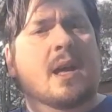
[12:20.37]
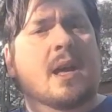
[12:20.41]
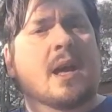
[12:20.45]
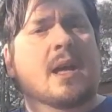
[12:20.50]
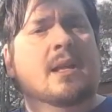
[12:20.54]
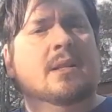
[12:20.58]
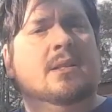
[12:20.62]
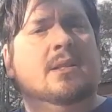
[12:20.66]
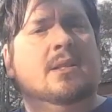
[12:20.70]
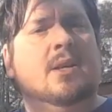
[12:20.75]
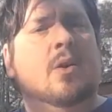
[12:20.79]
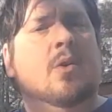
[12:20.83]

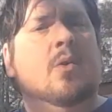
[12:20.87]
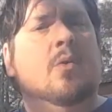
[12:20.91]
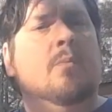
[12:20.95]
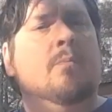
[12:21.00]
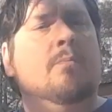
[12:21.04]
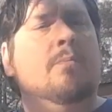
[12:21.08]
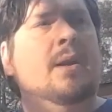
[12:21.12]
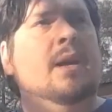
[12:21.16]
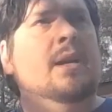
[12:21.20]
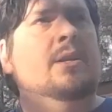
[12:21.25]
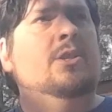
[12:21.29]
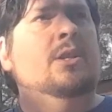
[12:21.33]
And so
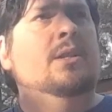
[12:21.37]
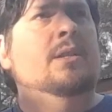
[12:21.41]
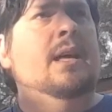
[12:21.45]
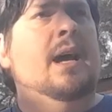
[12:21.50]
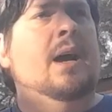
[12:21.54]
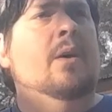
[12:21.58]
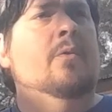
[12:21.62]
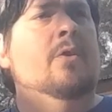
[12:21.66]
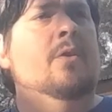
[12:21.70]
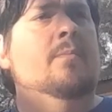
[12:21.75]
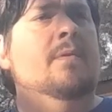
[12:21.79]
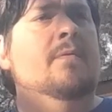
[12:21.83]
pitching
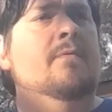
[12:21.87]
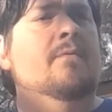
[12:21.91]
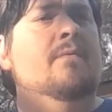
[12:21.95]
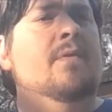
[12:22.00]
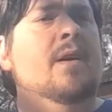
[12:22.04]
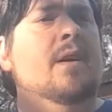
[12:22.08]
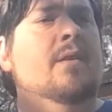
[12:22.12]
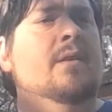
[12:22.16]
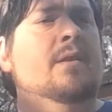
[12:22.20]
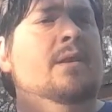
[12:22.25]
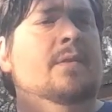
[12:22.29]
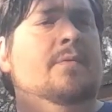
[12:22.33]
that would have been
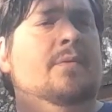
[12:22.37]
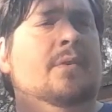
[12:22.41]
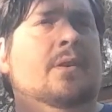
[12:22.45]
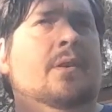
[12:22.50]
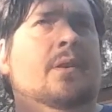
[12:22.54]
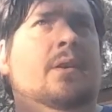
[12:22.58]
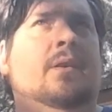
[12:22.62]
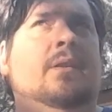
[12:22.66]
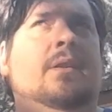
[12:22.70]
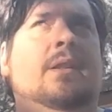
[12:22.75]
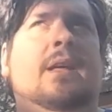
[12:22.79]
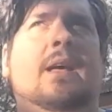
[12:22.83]
very
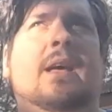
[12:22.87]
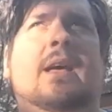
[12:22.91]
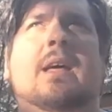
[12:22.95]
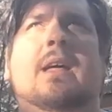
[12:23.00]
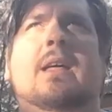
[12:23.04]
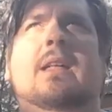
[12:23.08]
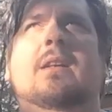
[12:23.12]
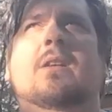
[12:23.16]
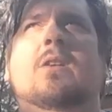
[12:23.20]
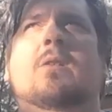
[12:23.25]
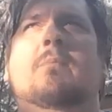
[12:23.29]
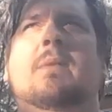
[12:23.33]
difficult
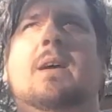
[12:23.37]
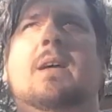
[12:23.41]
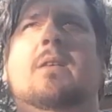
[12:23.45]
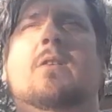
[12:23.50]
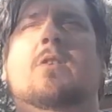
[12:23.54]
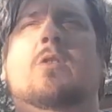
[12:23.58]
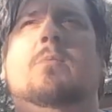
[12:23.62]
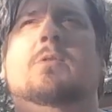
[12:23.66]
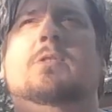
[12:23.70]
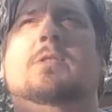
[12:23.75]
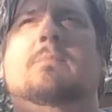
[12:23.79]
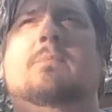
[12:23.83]
and made it
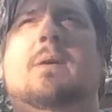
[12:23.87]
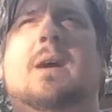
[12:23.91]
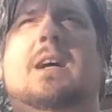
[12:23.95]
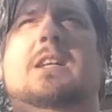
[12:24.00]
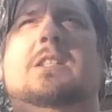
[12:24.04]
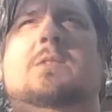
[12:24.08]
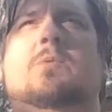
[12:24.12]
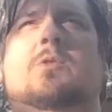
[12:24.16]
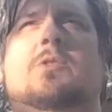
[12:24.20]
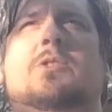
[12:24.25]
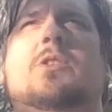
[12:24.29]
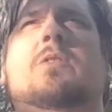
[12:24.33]
almost
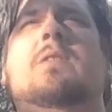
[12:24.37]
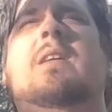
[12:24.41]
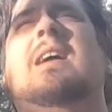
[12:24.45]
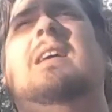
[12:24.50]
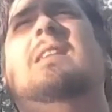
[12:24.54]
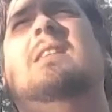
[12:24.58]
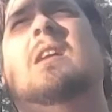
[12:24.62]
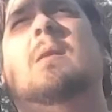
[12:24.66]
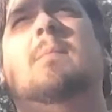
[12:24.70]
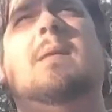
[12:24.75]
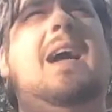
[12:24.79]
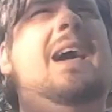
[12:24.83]
impossible. So they
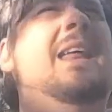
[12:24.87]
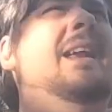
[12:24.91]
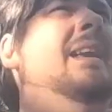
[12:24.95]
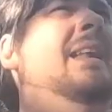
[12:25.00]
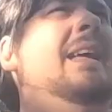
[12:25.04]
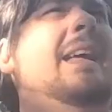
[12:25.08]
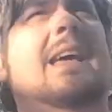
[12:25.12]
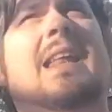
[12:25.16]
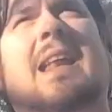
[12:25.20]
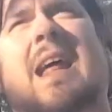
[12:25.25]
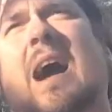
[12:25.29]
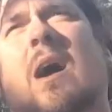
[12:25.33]
ended up
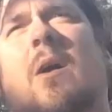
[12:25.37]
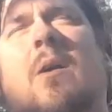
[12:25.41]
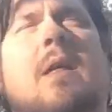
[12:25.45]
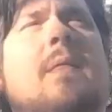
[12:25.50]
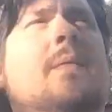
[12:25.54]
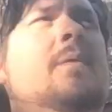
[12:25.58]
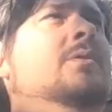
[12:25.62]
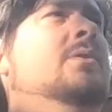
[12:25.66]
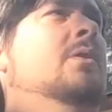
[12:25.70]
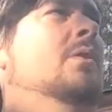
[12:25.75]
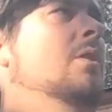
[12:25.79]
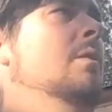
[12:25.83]
editing it out.
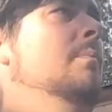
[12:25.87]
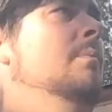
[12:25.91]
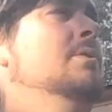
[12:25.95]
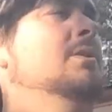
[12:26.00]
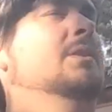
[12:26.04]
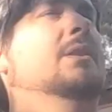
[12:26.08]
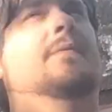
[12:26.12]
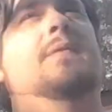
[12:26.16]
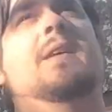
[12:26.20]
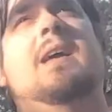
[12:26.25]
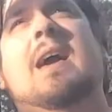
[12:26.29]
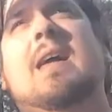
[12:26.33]
And there's a whole bunch of
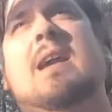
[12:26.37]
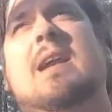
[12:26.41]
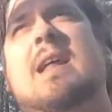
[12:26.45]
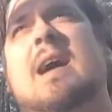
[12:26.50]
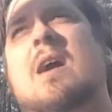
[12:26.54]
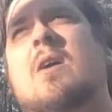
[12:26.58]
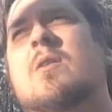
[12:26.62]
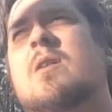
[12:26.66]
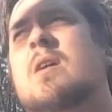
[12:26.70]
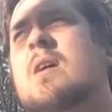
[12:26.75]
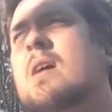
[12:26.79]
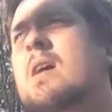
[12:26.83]
stuff they edit
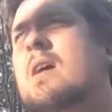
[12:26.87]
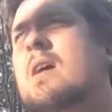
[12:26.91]
out.